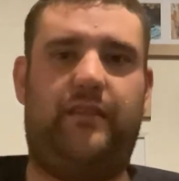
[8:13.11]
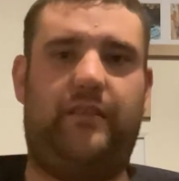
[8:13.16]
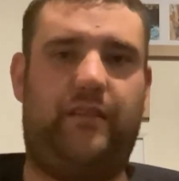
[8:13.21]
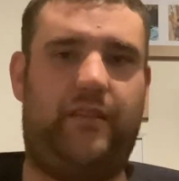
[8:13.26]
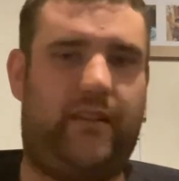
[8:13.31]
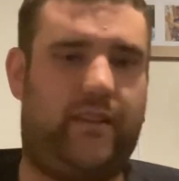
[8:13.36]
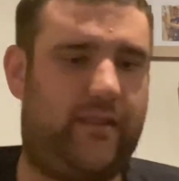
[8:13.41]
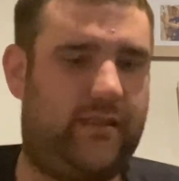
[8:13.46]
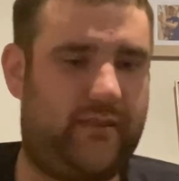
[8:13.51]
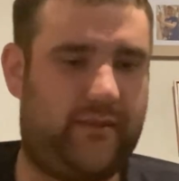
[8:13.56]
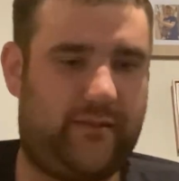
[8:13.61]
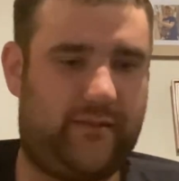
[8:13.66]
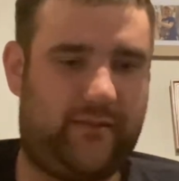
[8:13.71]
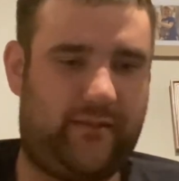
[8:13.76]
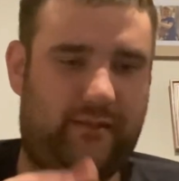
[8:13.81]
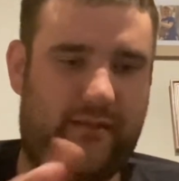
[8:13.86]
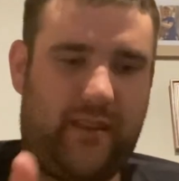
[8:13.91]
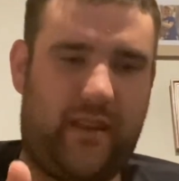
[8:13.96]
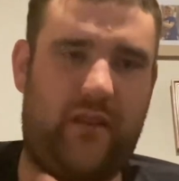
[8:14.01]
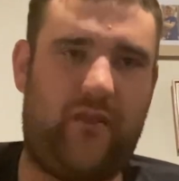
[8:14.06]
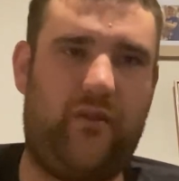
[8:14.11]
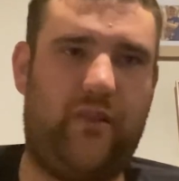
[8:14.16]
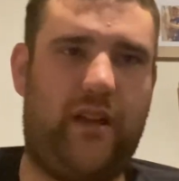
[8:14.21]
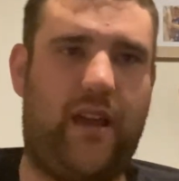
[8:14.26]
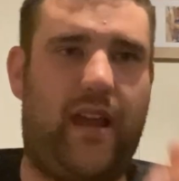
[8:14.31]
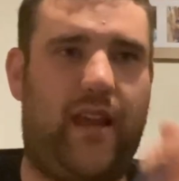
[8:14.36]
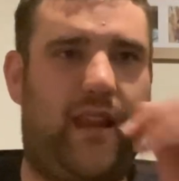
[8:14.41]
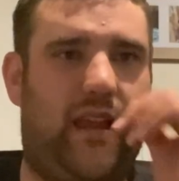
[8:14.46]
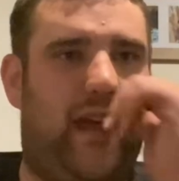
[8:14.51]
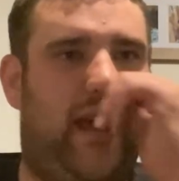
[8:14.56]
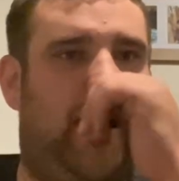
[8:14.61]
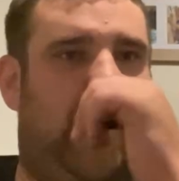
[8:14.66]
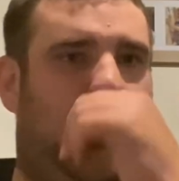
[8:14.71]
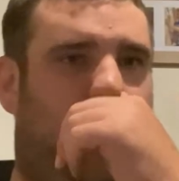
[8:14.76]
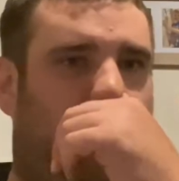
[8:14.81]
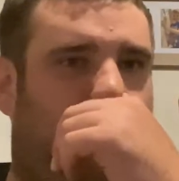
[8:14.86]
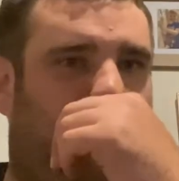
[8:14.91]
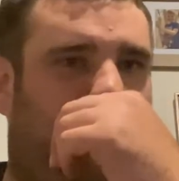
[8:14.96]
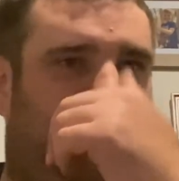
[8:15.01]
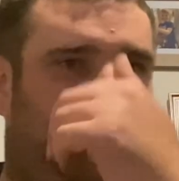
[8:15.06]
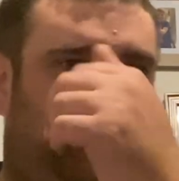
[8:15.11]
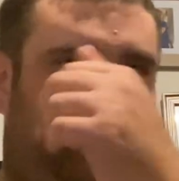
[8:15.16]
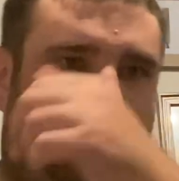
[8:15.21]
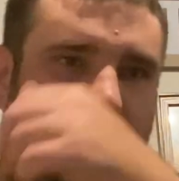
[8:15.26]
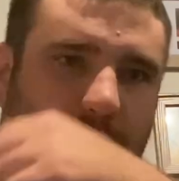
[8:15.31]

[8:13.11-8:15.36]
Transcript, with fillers: you get and all that. Um,